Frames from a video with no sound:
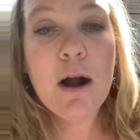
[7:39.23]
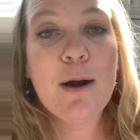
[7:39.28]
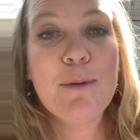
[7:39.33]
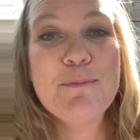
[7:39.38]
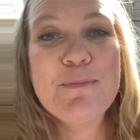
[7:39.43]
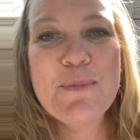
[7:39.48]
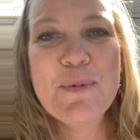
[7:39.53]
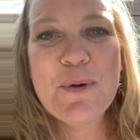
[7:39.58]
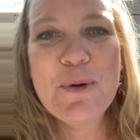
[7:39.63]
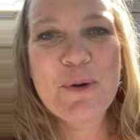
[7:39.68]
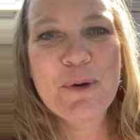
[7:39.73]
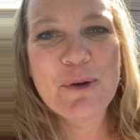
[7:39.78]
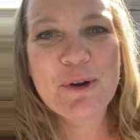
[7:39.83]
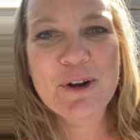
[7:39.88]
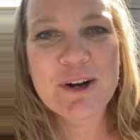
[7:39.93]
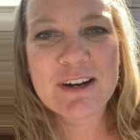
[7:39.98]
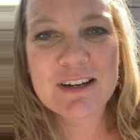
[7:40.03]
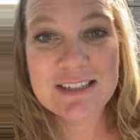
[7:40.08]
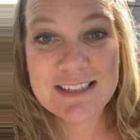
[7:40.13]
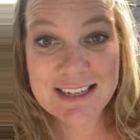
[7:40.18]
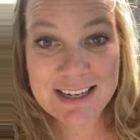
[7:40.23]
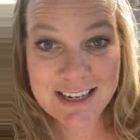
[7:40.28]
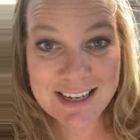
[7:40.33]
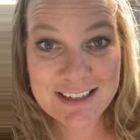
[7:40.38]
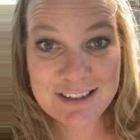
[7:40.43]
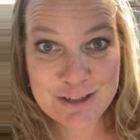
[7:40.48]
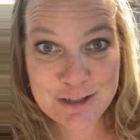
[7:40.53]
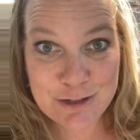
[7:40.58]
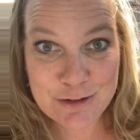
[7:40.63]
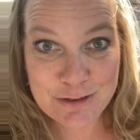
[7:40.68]
more to
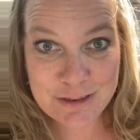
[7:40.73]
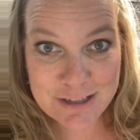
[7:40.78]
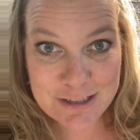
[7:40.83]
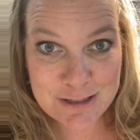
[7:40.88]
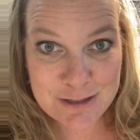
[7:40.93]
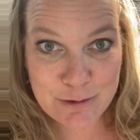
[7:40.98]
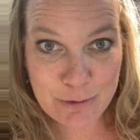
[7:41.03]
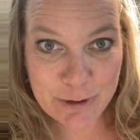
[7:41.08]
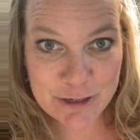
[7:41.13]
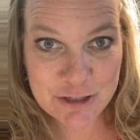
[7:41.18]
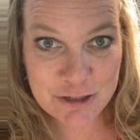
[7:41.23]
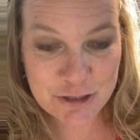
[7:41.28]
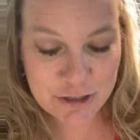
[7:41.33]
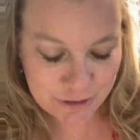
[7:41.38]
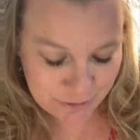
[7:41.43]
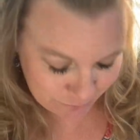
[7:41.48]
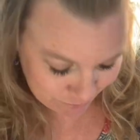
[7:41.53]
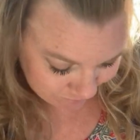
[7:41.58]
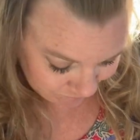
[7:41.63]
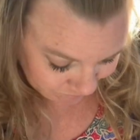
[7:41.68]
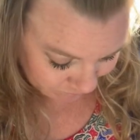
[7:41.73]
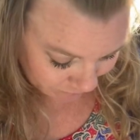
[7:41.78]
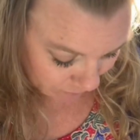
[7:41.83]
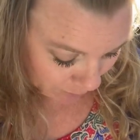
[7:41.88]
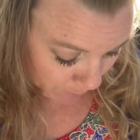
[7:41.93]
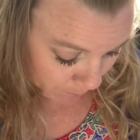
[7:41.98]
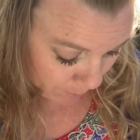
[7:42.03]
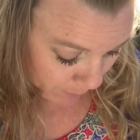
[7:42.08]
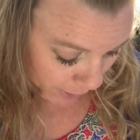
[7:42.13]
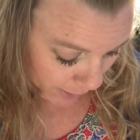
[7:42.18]
answer this question.
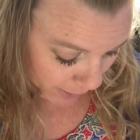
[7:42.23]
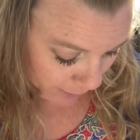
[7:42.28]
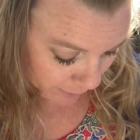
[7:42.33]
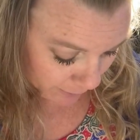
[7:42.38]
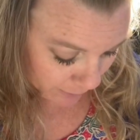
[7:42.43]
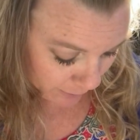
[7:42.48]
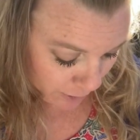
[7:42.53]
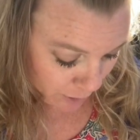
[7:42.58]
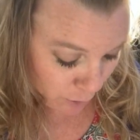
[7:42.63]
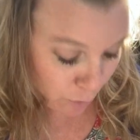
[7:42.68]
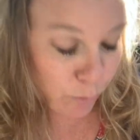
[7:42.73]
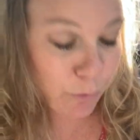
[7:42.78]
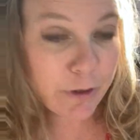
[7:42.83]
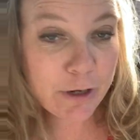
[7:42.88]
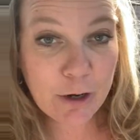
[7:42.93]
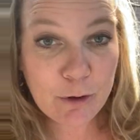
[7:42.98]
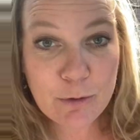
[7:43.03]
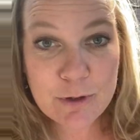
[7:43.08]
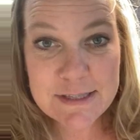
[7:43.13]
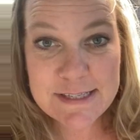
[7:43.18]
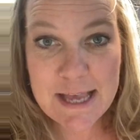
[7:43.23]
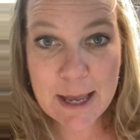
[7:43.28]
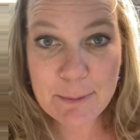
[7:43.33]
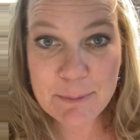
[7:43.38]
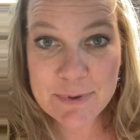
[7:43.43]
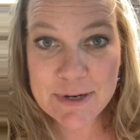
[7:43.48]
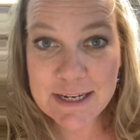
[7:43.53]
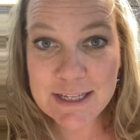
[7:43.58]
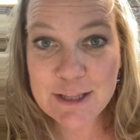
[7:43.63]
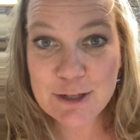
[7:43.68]
But we know what's
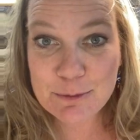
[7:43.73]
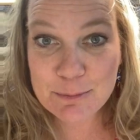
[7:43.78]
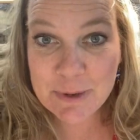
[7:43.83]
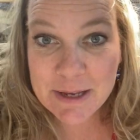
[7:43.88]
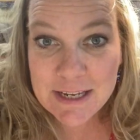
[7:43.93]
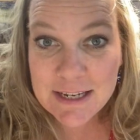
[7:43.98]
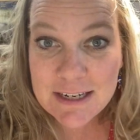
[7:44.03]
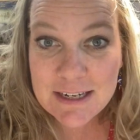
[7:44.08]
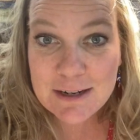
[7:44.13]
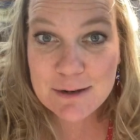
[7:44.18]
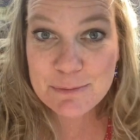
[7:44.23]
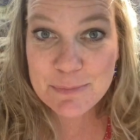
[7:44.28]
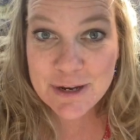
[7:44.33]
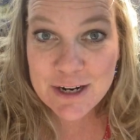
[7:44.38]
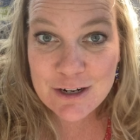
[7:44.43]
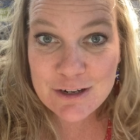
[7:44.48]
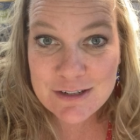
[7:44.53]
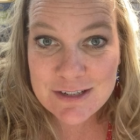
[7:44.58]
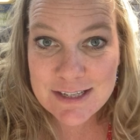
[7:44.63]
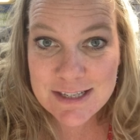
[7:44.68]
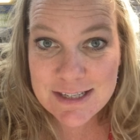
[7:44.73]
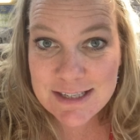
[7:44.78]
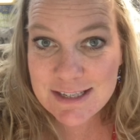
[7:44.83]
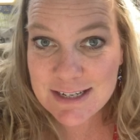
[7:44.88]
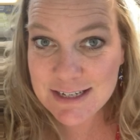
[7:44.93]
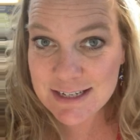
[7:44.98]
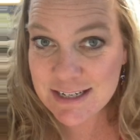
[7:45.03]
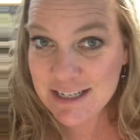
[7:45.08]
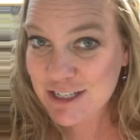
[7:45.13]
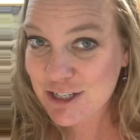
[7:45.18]
happening. They're making comparisons to
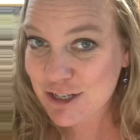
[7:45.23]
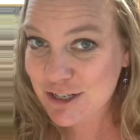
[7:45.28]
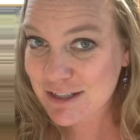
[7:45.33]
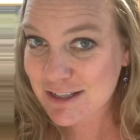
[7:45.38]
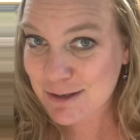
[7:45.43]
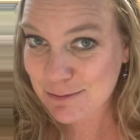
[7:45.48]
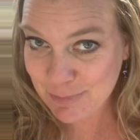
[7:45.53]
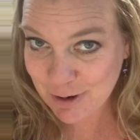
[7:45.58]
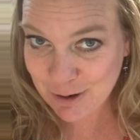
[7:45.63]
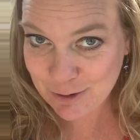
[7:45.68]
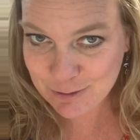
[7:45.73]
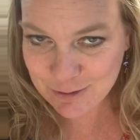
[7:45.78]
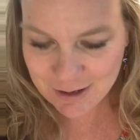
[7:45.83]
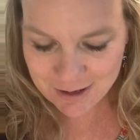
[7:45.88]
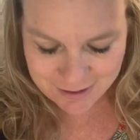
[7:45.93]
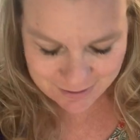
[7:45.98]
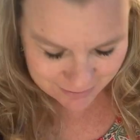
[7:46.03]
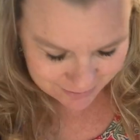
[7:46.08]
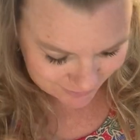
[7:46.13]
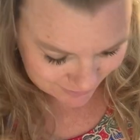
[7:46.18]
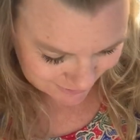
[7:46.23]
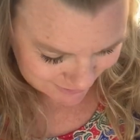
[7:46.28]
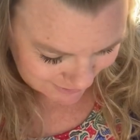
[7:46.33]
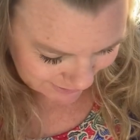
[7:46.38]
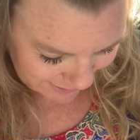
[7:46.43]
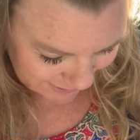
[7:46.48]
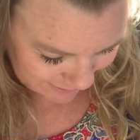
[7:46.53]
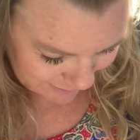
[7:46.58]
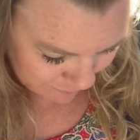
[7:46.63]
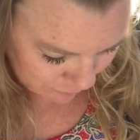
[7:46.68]
teach us about these
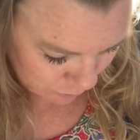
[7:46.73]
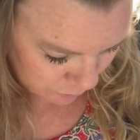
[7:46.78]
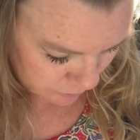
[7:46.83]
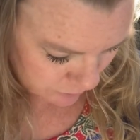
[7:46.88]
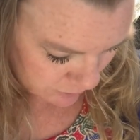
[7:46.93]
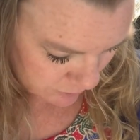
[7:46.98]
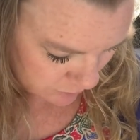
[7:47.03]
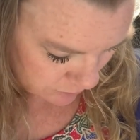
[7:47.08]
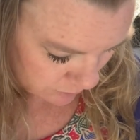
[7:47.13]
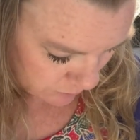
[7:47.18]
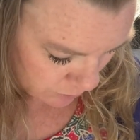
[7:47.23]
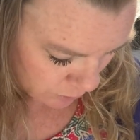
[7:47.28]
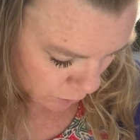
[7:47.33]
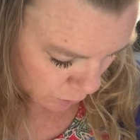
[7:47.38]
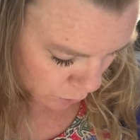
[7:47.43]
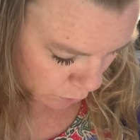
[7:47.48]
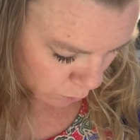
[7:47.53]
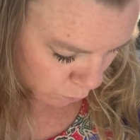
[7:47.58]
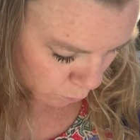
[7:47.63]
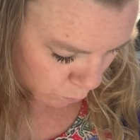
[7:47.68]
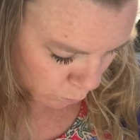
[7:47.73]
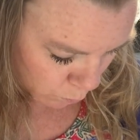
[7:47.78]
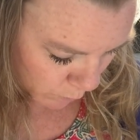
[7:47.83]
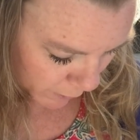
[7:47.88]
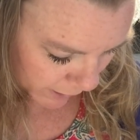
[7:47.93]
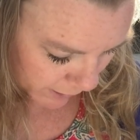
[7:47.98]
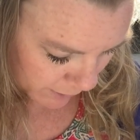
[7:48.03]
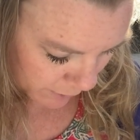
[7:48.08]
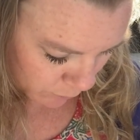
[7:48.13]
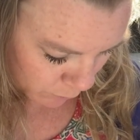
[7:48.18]
animals.
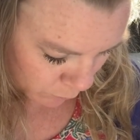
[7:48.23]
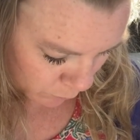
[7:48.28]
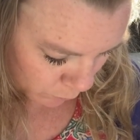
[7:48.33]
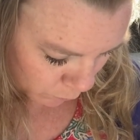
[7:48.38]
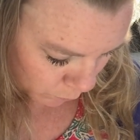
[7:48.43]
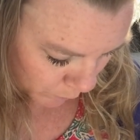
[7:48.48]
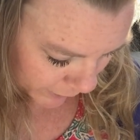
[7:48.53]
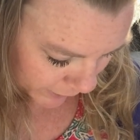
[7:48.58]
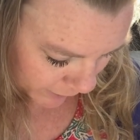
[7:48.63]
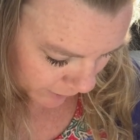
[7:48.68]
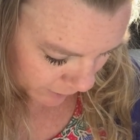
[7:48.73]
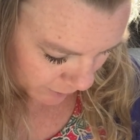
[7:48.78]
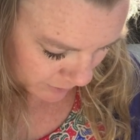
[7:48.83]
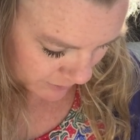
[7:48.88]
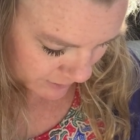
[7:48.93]
When or where